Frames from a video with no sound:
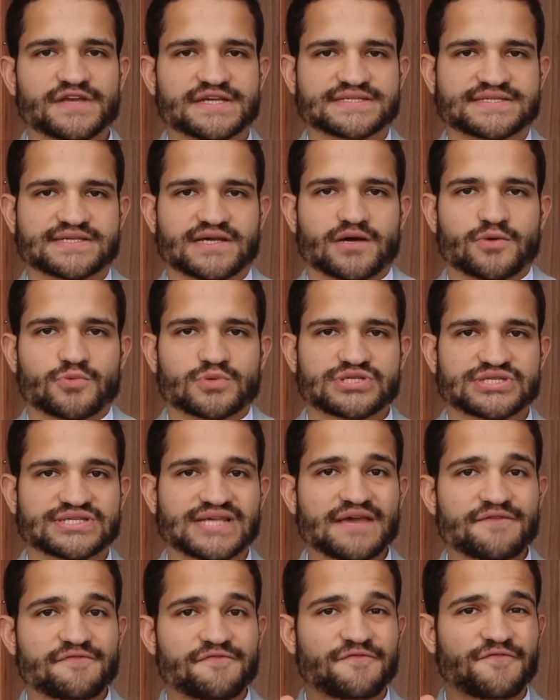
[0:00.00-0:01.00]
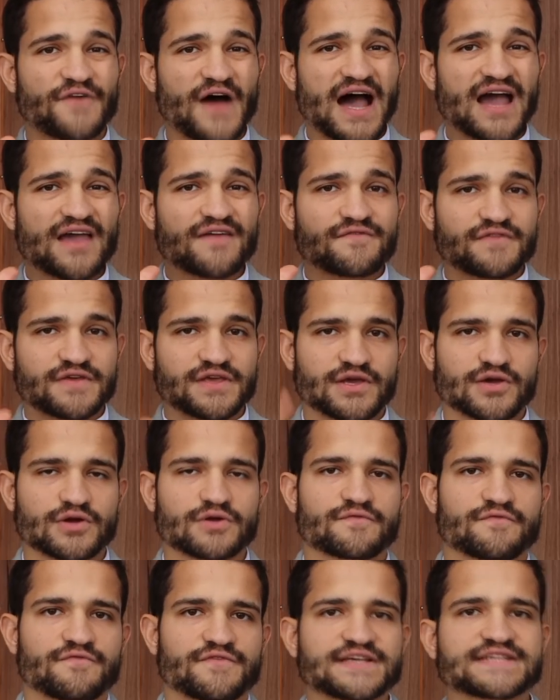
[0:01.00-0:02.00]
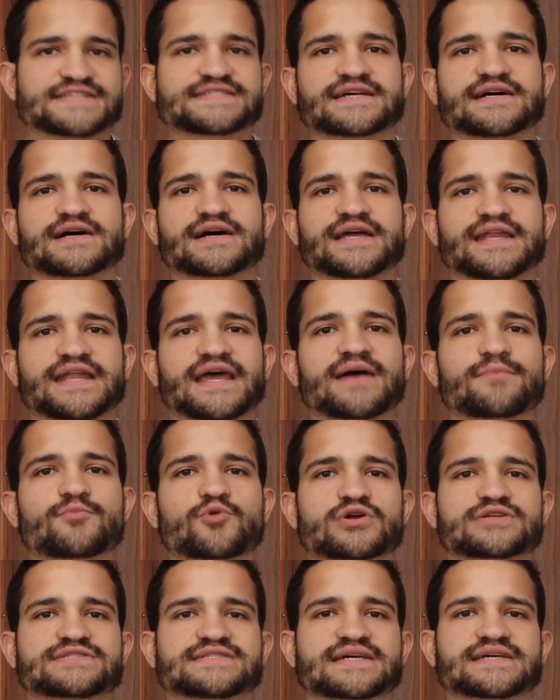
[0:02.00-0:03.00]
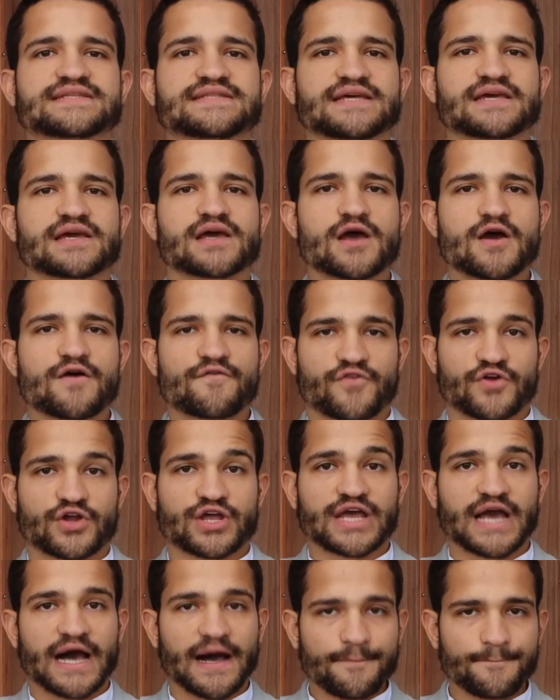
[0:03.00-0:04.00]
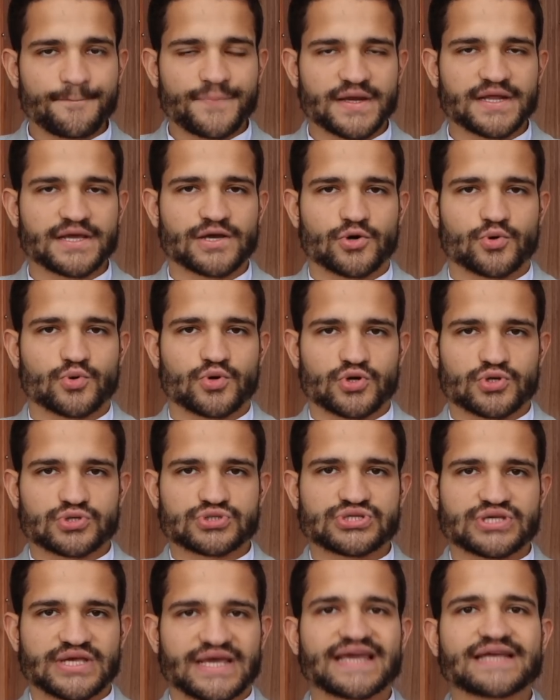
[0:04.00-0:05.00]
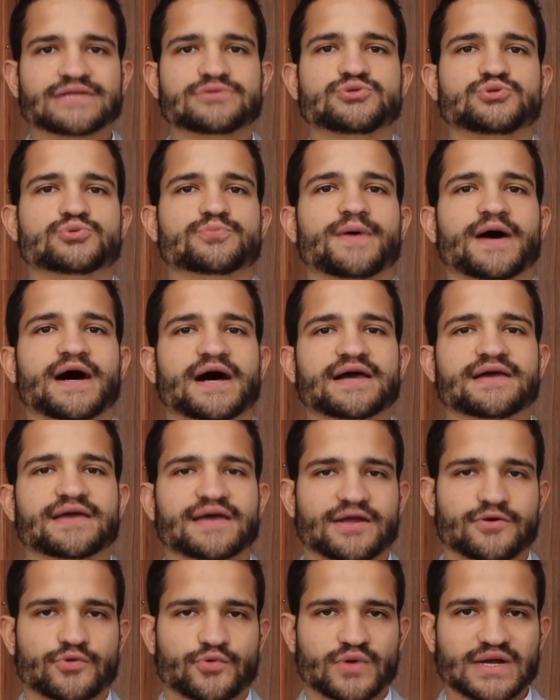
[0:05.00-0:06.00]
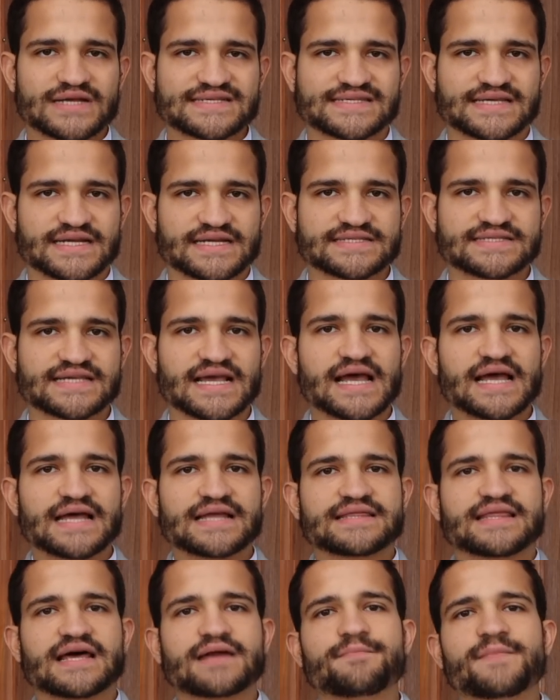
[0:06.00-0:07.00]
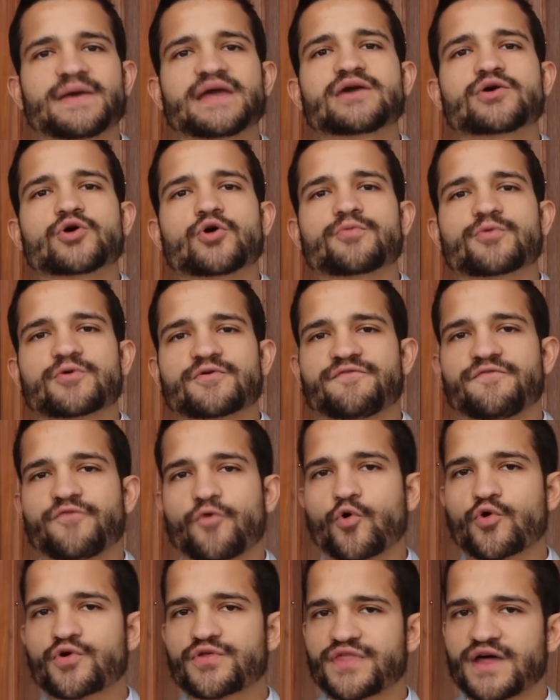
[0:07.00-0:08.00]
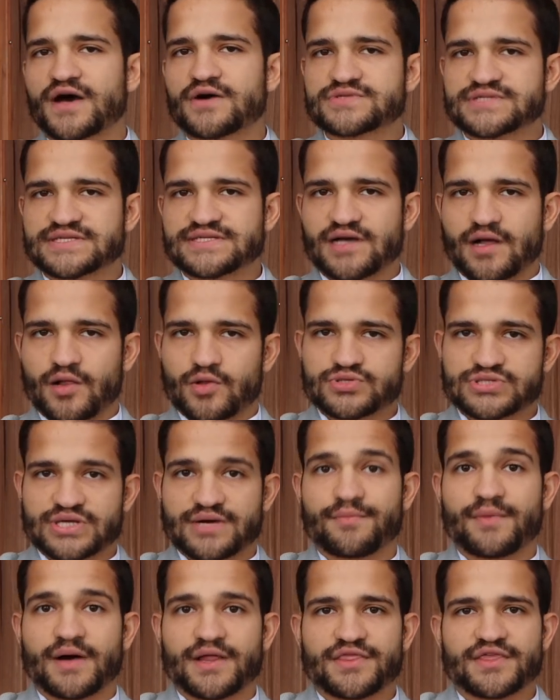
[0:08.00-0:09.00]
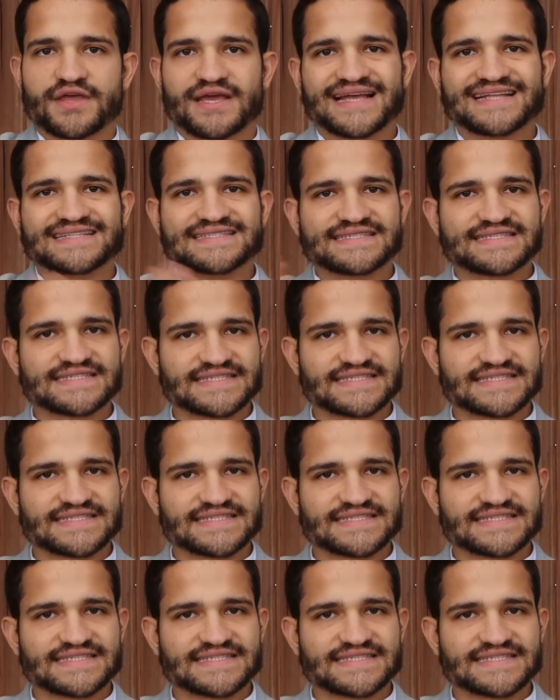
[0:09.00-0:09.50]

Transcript: visa, which is a 5-year visa and Emirates ID for company owners in Dubai and residents that make over $4,000 a month in